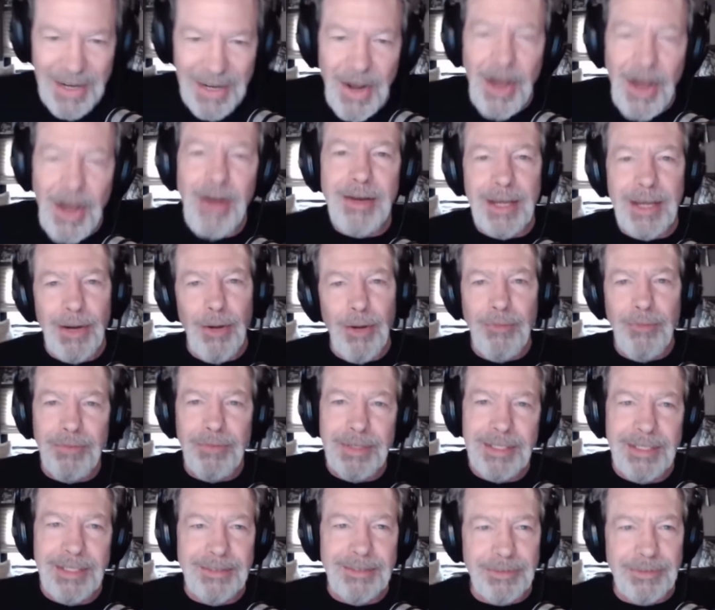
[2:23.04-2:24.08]
Okay,
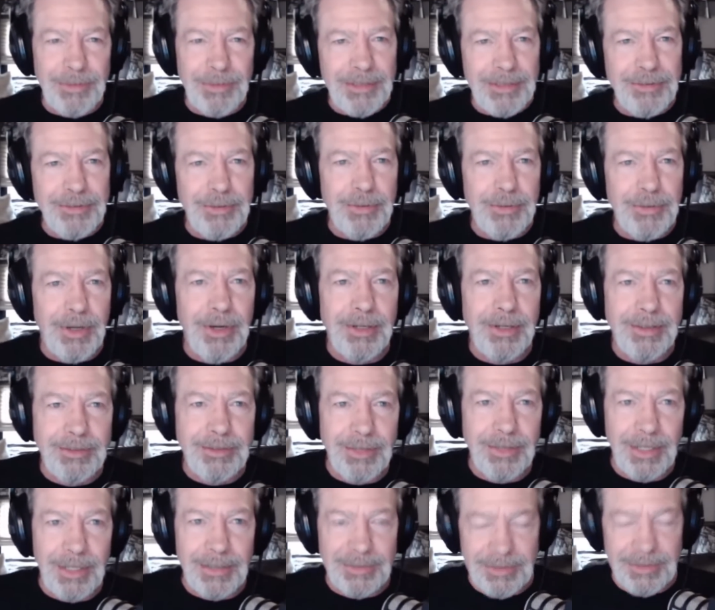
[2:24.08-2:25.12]
hopefully it doesn't rain too hard and
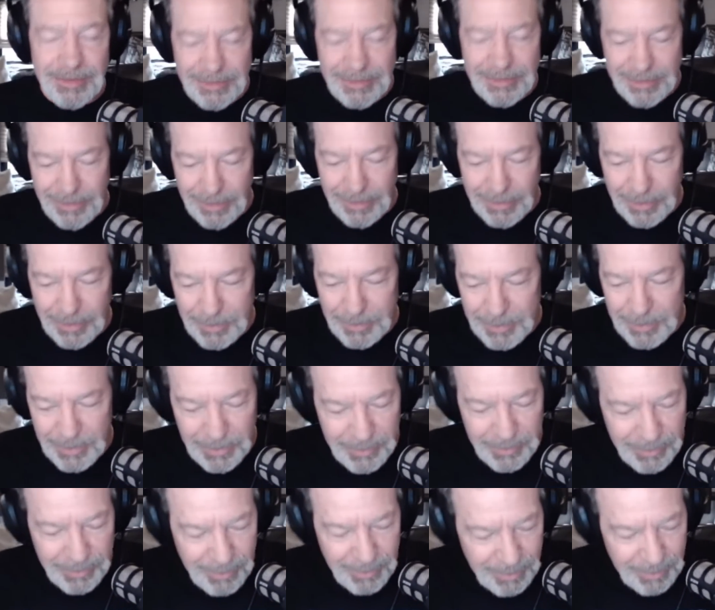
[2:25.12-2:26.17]
you guys can still hear me
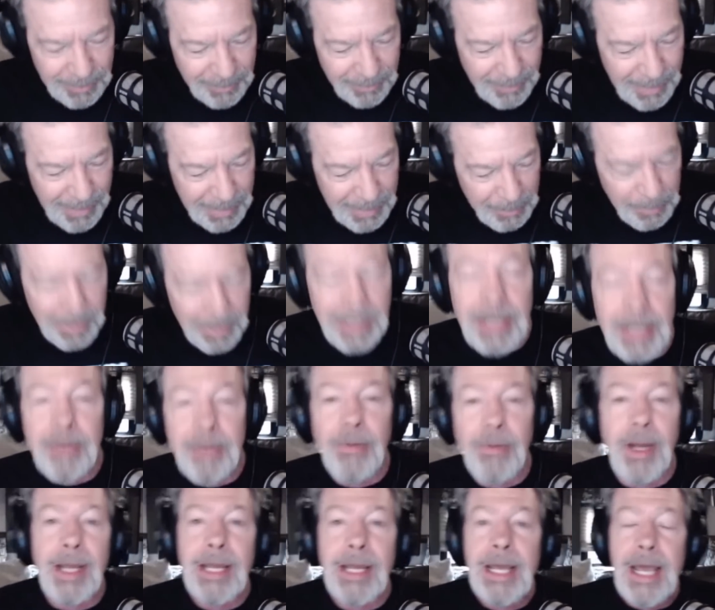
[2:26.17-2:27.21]
over all of that. But
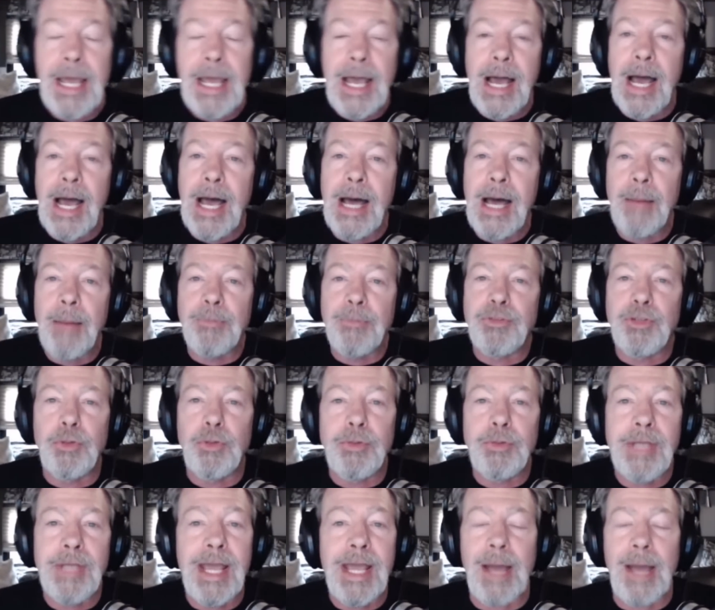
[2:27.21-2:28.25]
anyway, I'm
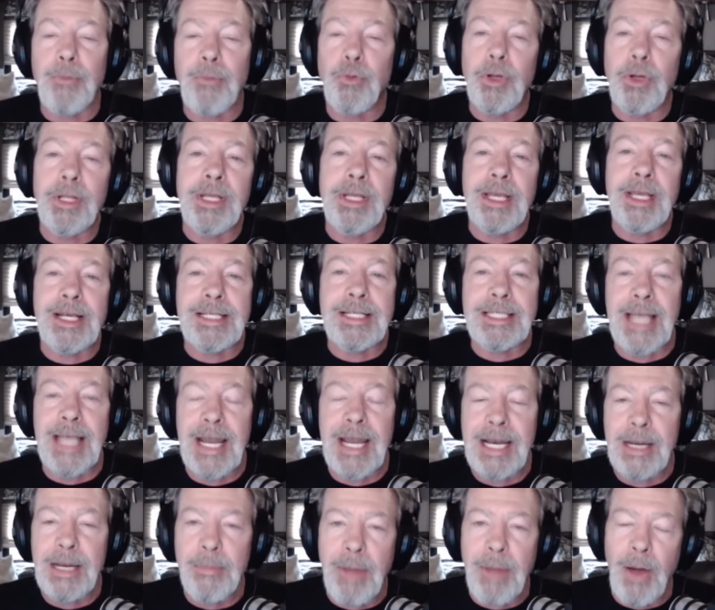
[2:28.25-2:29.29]
really
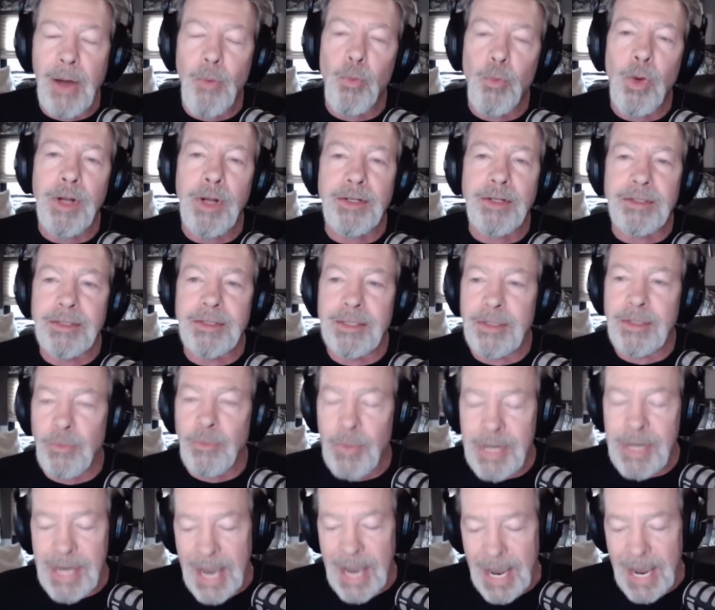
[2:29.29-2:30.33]
excited about what
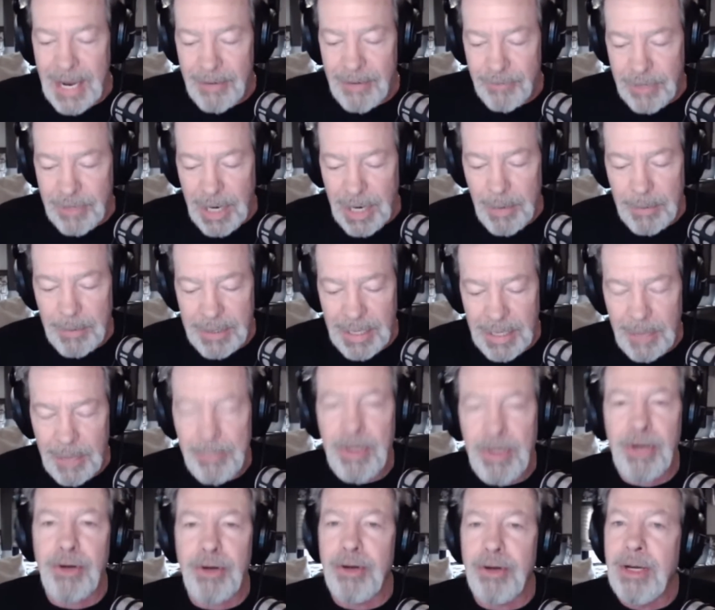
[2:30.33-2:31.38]
we have coming up
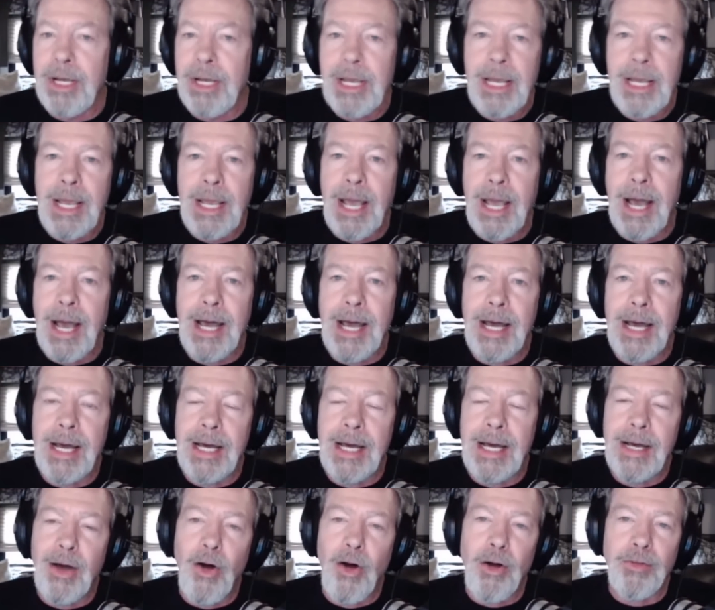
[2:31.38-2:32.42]
here
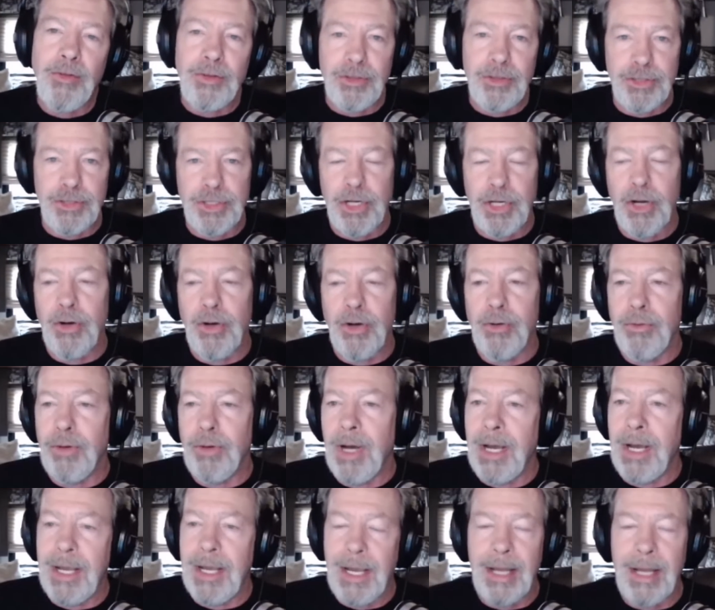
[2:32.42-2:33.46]
on the show.
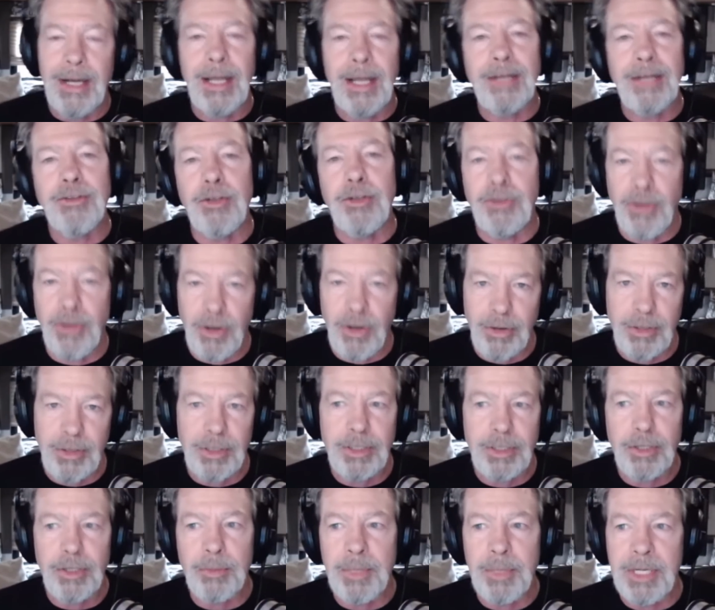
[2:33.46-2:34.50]
I like to talk a
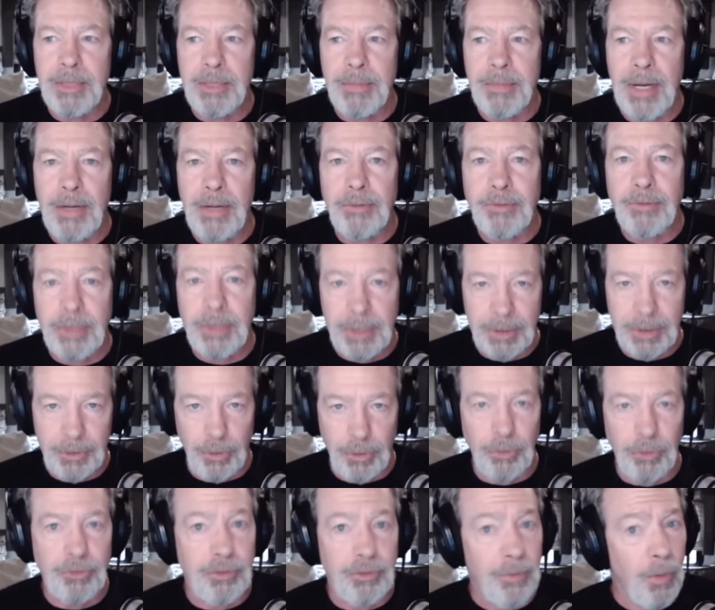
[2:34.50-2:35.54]
little bit about the
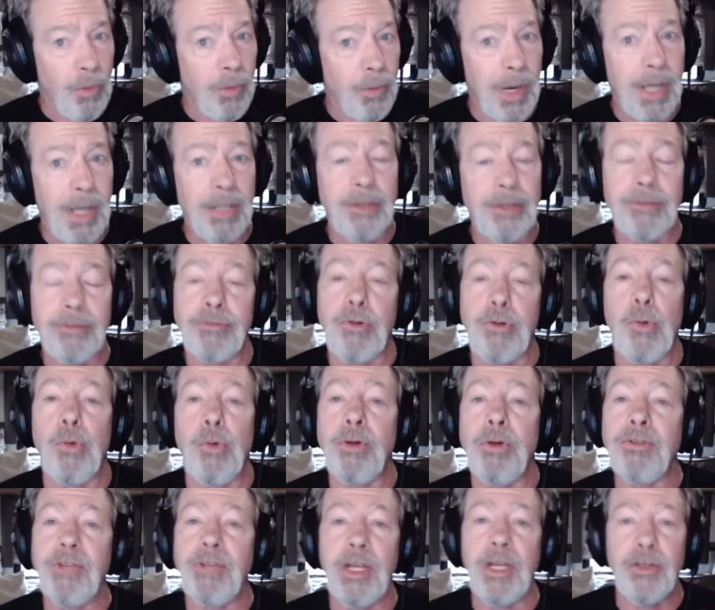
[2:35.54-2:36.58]
Curse of Oak Island, of
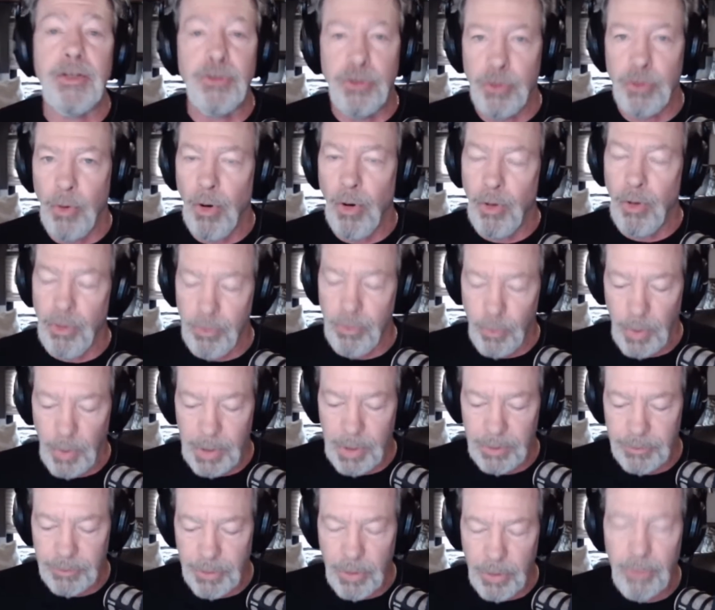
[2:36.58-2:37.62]
course, as you all
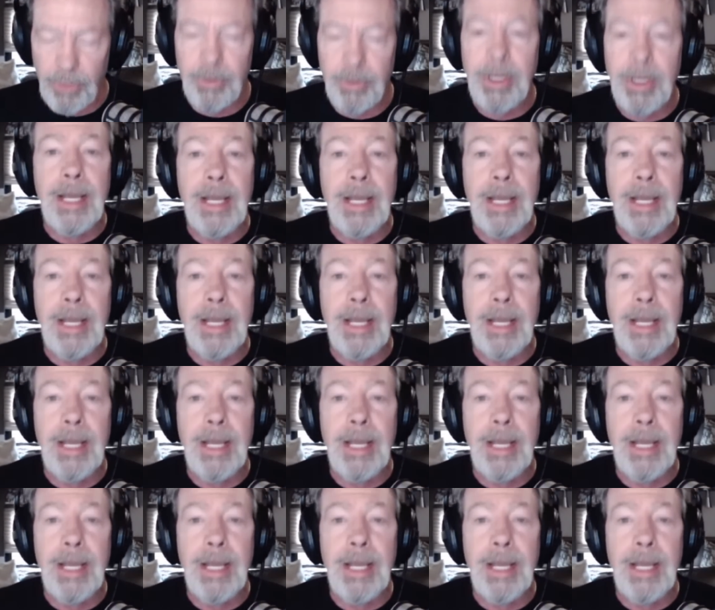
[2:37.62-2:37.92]
well know.